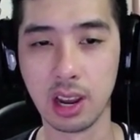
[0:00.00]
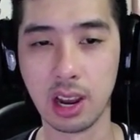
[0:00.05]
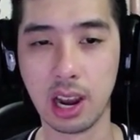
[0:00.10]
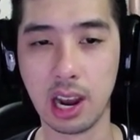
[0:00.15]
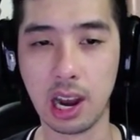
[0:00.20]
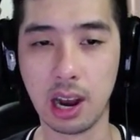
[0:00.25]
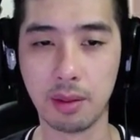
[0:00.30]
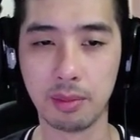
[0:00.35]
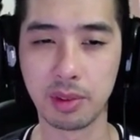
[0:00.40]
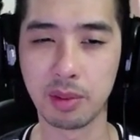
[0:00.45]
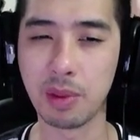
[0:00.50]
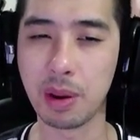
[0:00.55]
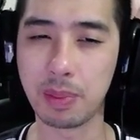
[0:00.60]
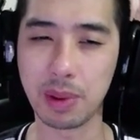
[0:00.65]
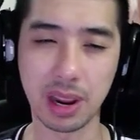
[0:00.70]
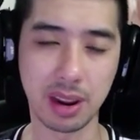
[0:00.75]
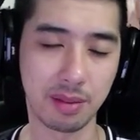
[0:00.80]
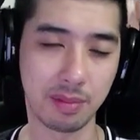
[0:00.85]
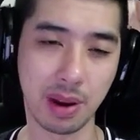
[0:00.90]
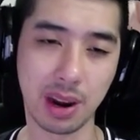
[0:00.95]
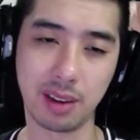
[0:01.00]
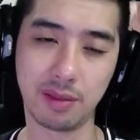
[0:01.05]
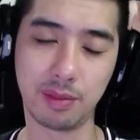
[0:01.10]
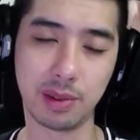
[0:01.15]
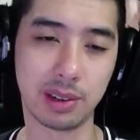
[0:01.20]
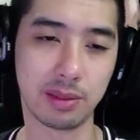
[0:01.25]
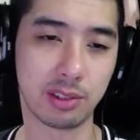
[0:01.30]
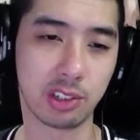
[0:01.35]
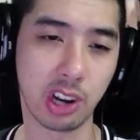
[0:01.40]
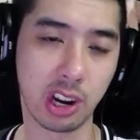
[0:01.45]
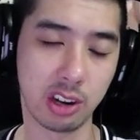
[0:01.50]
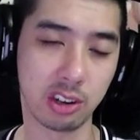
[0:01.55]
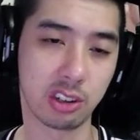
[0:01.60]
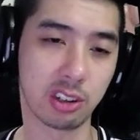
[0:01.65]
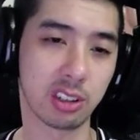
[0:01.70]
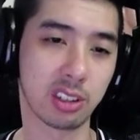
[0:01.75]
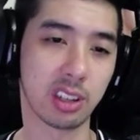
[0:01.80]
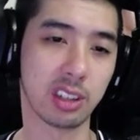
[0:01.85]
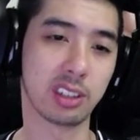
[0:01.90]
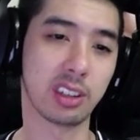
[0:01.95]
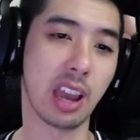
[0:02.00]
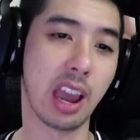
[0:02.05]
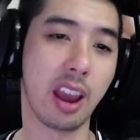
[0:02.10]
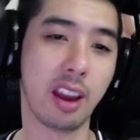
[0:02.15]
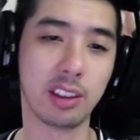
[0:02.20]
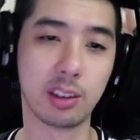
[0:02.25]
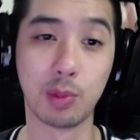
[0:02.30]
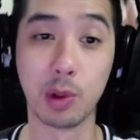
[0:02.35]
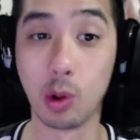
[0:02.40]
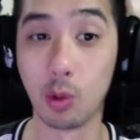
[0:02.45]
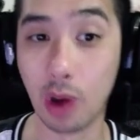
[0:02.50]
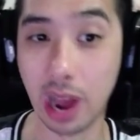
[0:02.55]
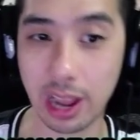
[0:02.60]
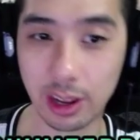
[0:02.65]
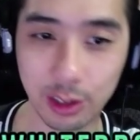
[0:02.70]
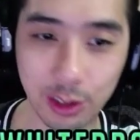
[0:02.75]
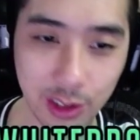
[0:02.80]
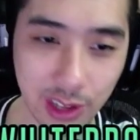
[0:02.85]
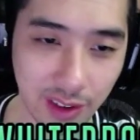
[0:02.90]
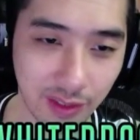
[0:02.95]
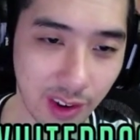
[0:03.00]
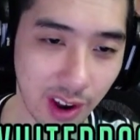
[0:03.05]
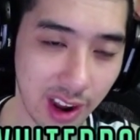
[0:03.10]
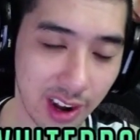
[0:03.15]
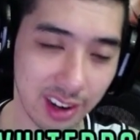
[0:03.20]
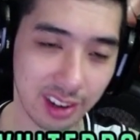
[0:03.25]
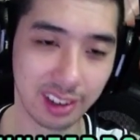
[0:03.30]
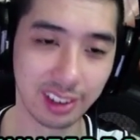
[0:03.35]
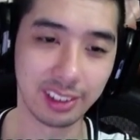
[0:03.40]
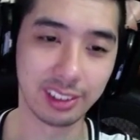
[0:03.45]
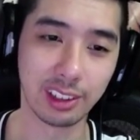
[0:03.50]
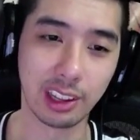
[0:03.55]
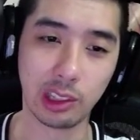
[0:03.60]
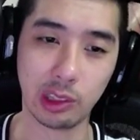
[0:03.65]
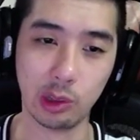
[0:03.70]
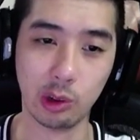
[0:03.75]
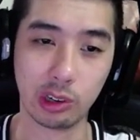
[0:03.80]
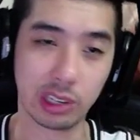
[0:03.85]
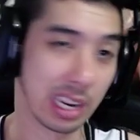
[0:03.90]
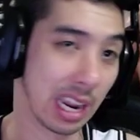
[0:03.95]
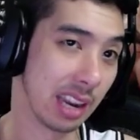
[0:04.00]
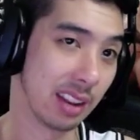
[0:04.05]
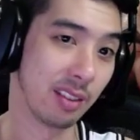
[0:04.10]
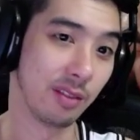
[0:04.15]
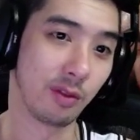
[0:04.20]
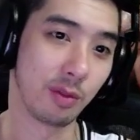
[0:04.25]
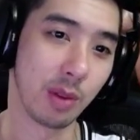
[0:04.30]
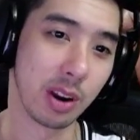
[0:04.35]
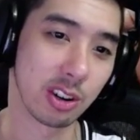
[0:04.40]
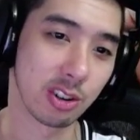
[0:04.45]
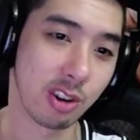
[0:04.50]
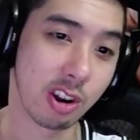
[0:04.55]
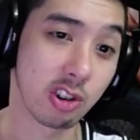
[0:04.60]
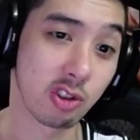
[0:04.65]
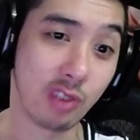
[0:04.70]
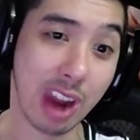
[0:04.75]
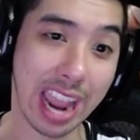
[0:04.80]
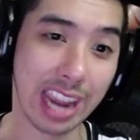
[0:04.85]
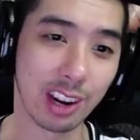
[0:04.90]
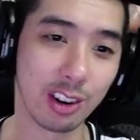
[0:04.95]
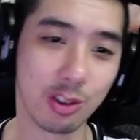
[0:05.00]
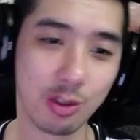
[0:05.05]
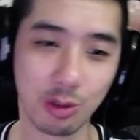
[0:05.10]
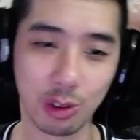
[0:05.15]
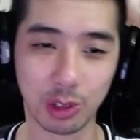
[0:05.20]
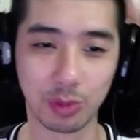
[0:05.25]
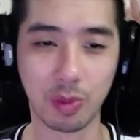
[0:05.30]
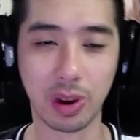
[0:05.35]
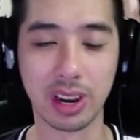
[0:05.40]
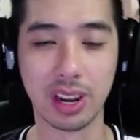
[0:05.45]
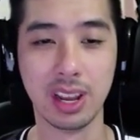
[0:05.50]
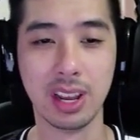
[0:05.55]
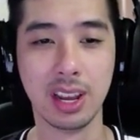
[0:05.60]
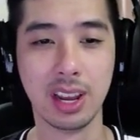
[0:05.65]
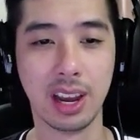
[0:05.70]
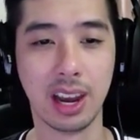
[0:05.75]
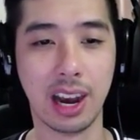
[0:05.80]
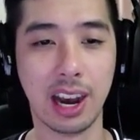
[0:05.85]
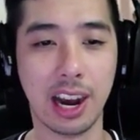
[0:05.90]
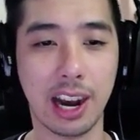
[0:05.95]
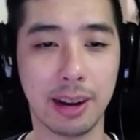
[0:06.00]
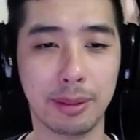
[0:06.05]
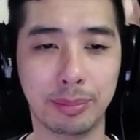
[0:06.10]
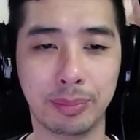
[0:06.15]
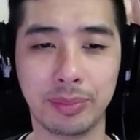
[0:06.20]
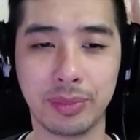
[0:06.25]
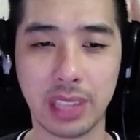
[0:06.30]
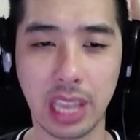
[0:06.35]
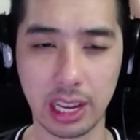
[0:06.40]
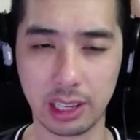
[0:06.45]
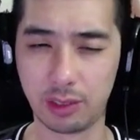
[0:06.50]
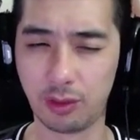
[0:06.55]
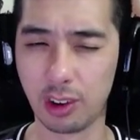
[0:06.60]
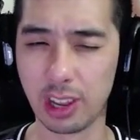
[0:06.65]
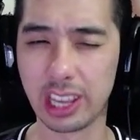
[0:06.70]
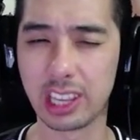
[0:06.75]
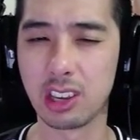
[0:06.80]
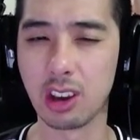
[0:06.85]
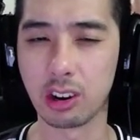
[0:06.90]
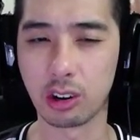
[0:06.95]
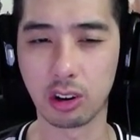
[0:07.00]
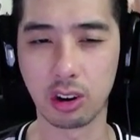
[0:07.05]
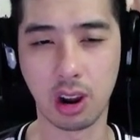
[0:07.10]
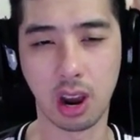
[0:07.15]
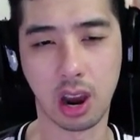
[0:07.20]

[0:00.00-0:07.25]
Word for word: Um, there might be, it might have been changed since, I, it's been a while since I've gone and looked at information on dragon duels, but um, yeah, it's for like younger